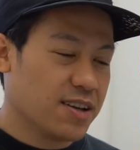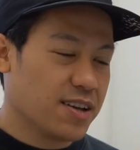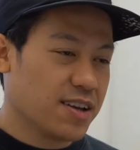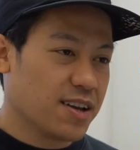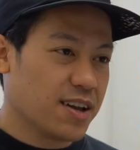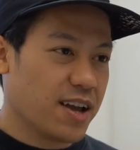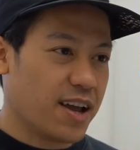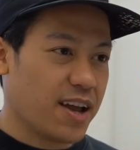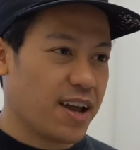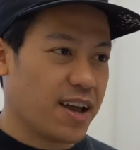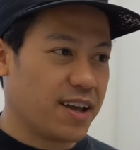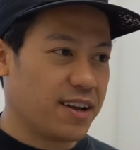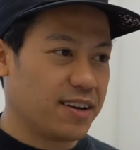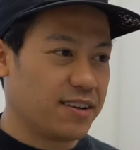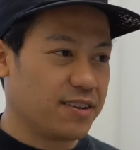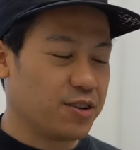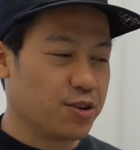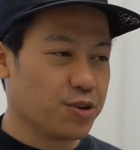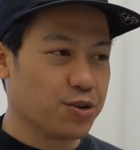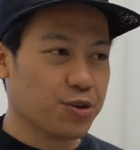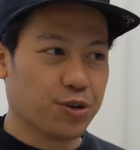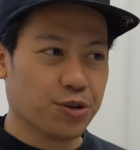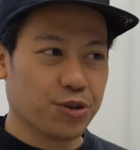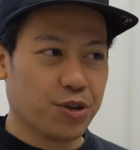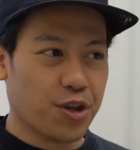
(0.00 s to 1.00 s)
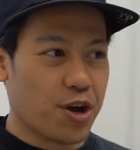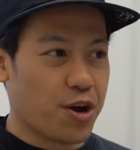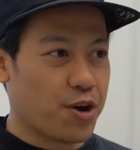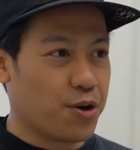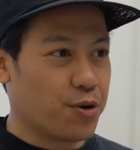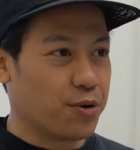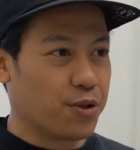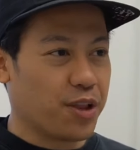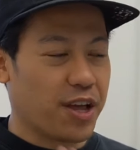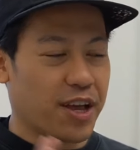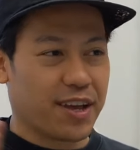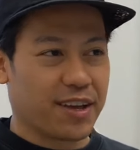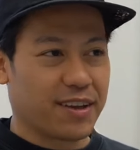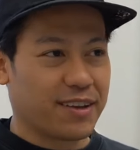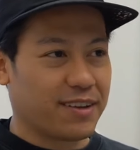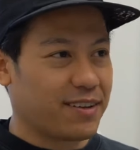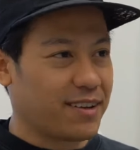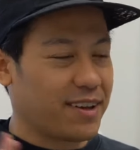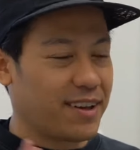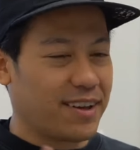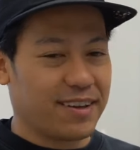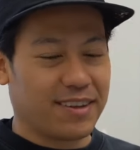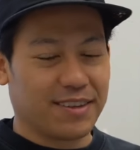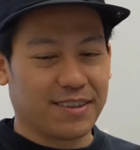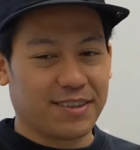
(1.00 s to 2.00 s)
And you'll know, like,
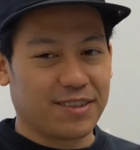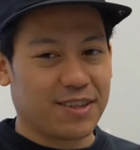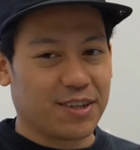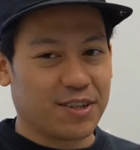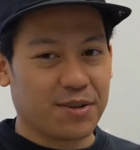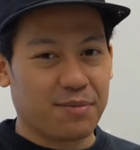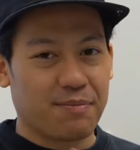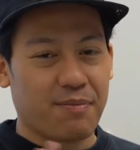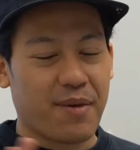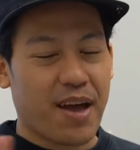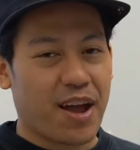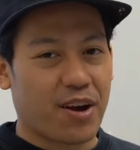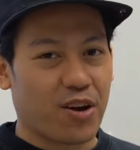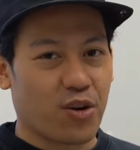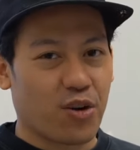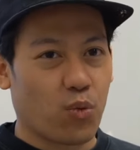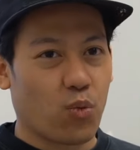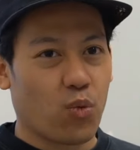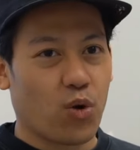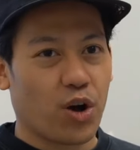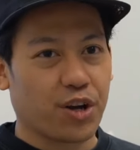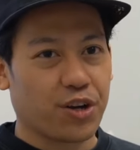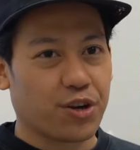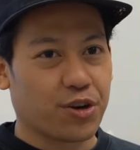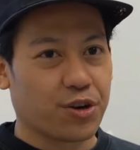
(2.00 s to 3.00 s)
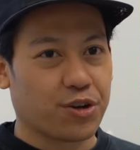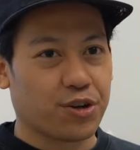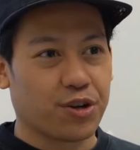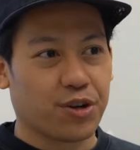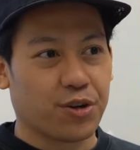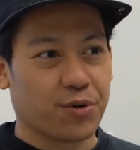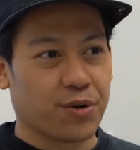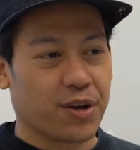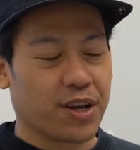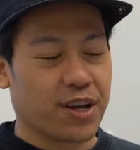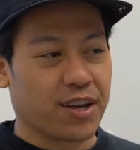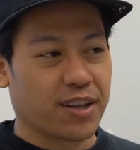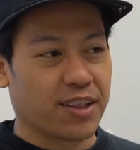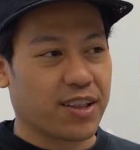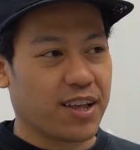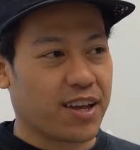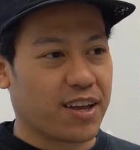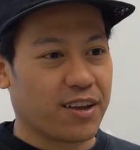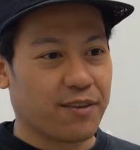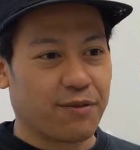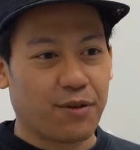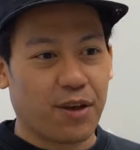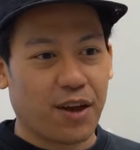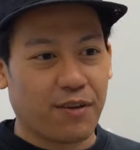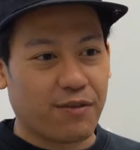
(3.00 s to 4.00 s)
it doesn't matter what you're doing. Like,
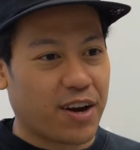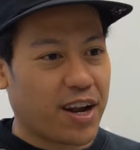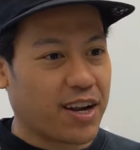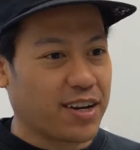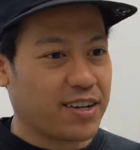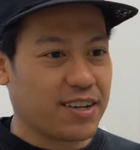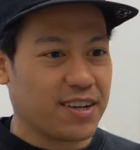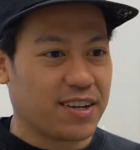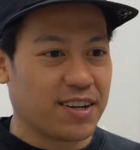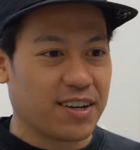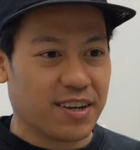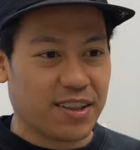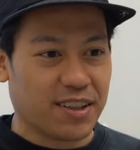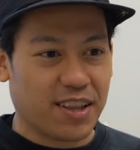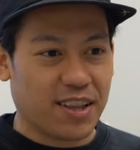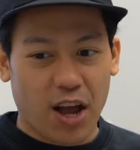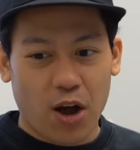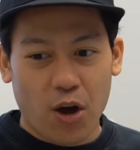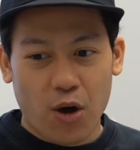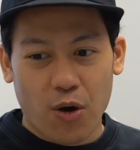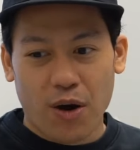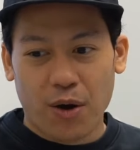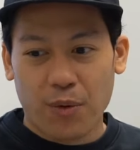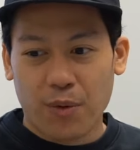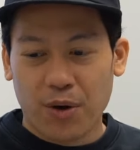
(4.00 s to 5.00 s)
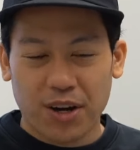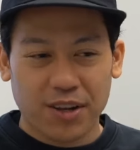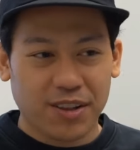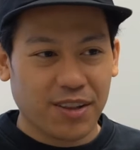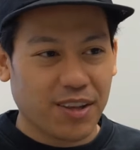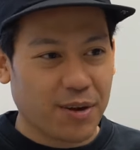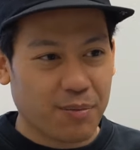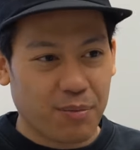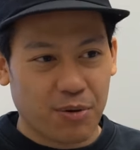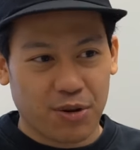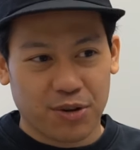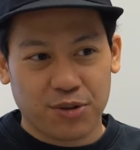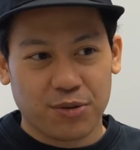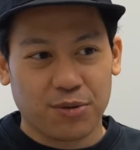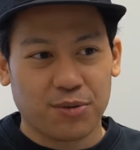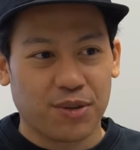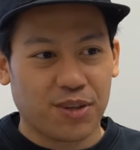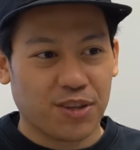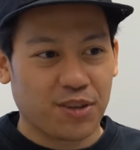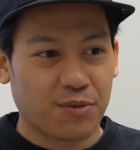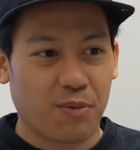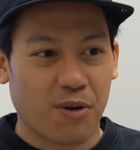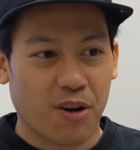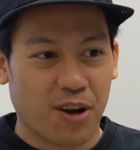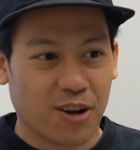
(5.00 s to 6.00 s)
if you have an idea, like, oh, I want to like pursue
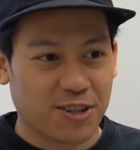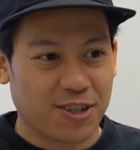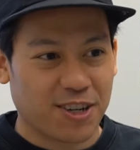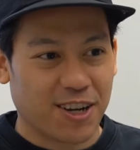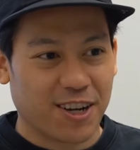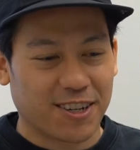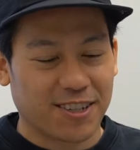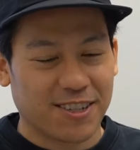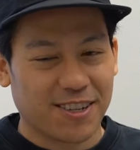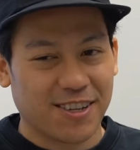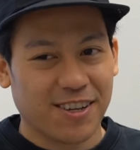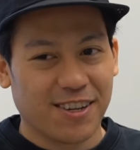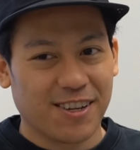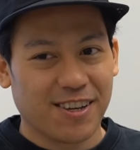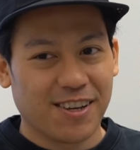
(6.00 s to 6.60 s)
this project,